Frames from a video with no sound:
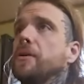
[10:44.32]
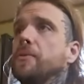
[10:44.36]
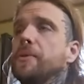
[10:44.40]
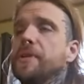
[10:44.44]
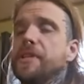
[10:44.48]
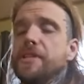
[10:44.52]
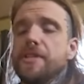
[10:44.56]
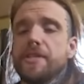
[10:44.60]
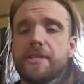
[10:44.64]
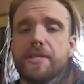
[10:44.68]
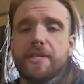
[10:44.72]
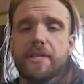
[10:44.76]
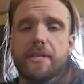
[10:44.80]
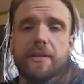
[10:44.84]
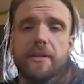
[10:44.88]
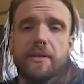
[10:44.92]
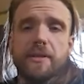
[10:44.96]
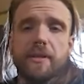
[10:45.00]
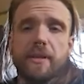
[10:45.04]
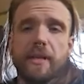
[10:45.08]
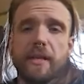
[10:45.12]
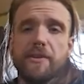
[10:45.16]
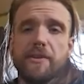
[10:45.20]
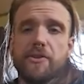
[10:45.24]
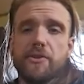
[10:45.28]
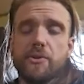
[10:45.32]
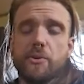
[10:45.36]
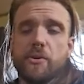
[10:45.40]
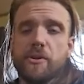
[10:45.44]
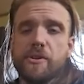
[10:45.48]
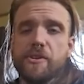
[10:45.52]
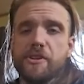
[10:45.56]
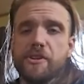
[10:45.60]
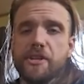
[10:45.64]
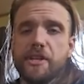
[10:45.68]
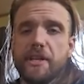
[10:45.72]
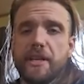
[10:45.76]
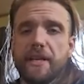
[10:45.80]
we just
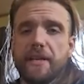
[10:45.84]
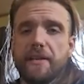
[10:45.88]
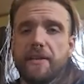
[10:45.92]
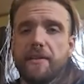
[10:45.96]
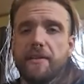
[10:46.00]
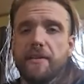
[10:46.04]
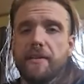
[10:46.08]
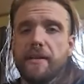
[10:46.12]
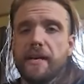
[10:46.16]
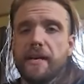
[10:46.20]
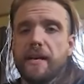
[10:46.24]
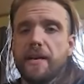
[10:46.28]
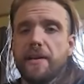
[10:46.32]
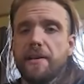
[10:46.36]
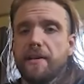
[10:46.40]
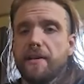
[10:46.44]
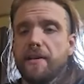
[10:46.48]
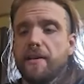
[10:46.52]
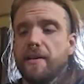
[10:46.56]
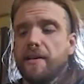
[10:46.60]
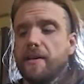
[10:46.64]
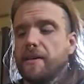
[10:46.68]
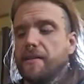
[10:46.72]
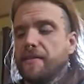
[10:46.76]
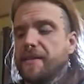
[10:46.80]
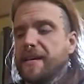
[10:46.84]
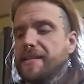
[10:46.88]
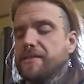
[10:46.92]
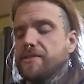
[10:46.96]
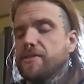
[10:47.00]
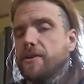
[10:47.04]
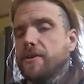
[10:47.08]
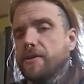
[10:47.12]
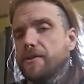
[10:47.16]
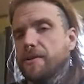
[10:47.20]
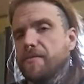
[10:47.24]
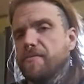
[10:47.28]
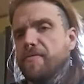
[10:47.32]
endure shit, and that's
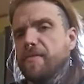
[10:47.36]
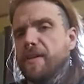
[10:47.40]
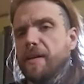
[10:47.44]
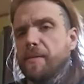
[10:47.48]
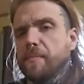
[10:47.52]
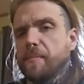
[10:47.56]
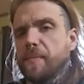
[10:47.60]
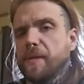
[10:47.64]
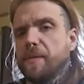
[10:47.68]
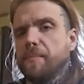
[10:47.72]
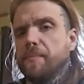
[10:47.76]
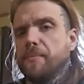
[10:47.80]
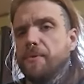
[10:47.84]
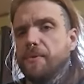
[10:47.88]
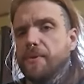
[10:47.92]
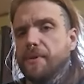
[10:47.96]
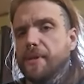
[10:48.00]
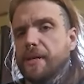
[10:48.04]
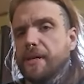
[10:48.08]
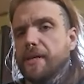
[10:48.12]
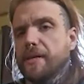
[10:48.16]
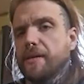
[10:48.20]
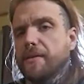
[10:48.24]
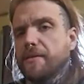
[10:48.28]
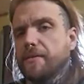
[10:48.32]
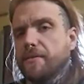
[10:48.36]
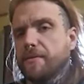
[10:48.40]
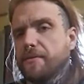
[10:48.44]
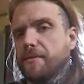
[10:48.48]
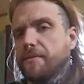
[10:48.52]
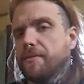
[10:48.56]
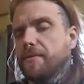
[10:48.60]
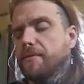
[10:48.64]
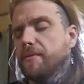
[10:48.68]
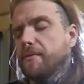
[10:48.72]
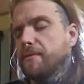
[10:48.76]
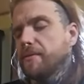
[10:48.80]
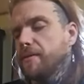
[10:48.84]
hard to find people that
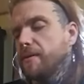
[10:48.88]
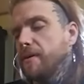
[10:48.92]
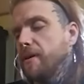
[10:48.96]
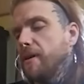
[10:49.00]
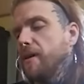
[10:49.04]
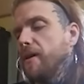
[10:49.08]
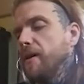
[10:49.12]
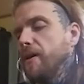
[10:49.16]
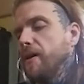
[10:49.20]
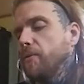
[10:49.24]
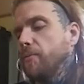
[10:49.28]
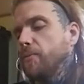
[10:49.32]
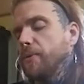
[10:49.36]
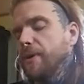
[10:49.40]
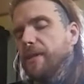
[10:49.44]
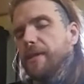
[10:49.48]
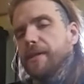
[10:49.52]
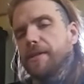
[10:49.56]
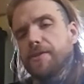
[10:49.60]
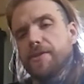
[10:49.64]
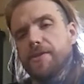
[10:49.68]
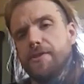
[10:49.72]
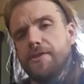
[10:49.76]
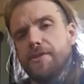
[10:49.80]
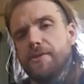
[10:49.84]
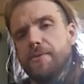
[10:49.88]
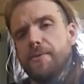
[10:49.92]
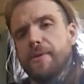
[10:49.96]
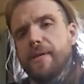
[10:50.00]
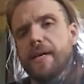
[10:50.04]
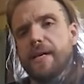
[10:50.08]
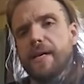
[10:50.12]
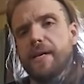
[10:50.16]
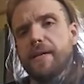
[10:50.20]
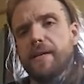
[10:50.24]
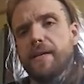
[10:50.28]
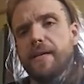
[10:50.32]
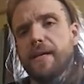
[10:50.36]
are willing to do
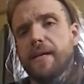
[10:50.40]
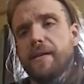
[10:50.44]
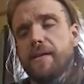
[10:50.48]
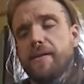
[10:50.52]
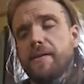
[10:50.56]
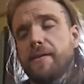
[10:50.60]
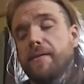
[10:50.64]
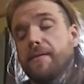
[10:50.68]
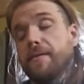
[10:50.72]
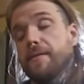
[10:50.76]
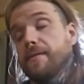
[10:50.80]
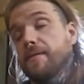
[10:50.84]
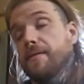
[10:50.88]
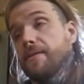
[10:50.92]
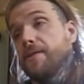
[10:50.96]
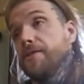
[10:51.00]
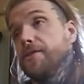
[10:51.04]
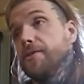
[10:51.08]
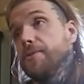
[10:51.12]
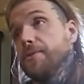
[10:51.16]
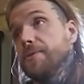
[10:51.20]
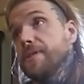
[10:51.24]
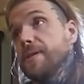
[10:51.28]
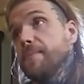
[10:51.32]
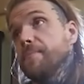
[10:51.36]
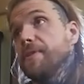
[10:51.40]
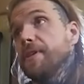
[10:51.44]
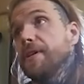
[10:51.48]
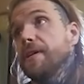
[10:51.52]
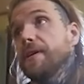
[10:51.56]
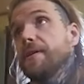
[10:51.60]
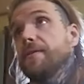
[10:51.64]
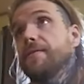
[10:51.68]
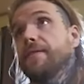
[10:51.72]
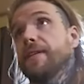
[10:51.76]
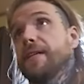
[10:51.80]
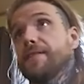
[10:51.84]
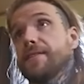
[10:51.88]
that, to do
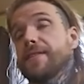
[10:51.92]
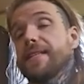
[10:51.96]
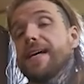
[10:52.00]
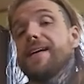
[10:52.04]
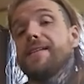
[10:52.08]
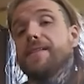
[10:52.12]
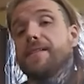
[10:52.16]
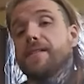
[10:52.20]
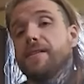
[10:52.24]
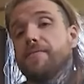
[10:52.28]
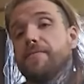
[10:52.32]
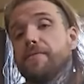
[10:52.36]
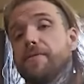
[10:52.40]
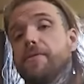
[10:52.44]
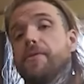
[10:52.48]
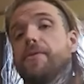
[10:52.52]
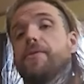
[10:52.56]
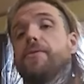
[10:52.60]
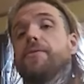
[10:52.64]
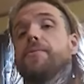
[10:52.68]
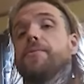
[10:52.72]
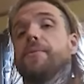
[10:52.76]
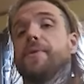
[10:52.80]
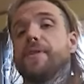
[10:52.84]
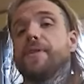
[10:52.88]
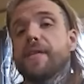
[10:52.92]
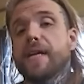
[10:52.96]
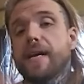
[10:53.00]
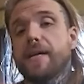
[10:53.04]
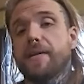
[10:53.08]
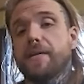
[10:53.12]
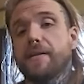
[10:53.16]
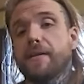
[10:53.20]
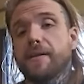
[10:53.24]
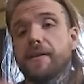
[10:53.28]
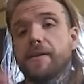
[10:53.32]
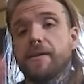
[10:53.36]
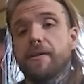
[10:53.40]
something that's that difficult with
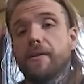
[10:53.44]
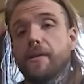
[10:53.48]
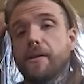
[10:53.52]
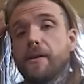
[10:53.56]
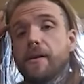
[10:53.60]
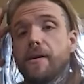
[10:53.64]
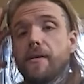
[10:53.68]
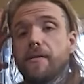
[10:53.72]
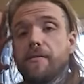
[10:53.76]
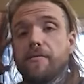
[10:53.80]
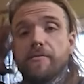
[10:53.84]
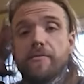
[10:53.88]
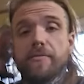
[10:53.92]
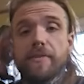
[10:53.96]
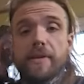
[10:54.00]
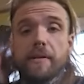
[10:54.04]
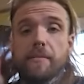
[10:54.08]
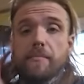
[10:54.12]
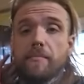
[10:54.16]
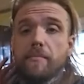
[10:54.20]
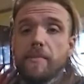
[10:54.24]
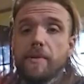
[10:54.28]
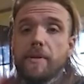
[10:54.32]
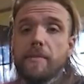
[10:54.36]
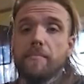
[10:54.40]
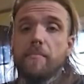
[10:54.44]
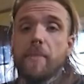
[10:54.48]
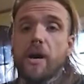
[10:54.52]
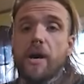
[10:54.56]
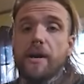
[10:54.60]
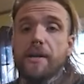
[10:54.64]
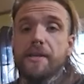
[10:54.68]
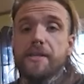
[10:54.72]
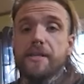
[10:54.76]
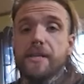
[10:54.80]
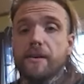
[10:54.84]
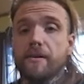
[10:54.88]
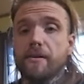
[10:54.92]
that little of like
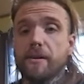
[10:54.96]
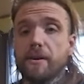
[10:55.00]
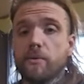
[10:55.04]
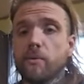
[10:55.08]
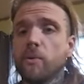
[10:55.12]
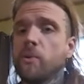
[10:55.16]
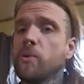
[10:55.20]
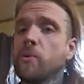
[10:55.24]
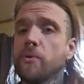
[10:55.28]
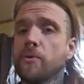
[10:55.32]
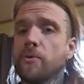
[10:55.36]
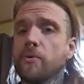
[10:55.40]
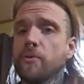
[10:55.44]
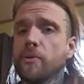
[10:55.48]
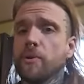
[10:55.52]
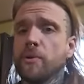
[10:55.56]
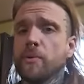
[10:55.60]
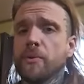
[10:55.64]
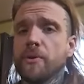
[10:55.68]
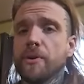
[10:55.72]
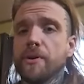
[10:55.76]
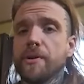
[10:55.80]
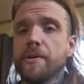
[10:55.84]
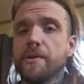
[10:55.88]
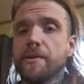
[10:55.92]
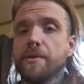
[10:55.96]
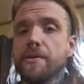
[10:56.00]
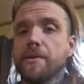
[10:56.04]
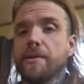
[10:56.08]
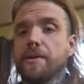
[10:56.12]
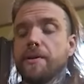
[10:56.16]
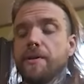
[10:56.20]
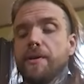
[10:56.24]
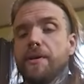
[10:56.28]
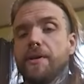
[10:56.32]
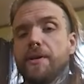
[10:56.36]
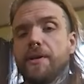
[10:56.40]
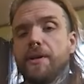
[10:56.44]
monetary reward,
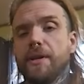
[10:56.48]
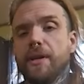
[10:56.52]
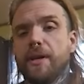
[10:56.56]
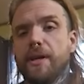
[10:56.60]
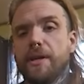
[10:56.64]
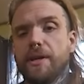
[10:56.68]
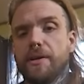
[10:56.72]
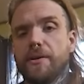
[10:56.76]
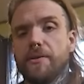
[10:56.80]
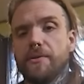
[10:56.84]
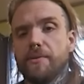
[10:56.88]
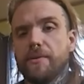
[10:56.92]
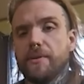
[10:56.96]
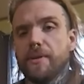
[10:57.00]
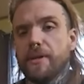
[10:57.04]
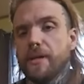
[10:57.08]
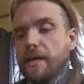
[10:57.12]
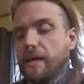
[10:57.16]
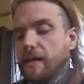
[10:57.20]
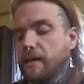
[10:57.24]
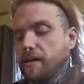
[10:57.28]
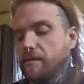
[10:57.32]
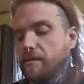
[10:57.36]
you know. Sure.